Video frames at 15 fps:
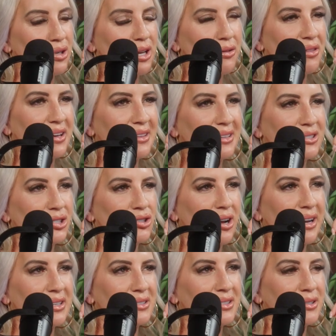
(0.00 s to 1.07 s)
What do you think that's
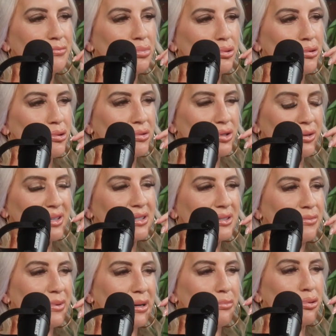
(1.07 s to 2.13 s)
trying to prove? Do you think
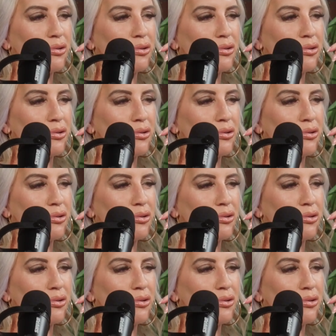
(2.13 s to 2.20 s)
it's like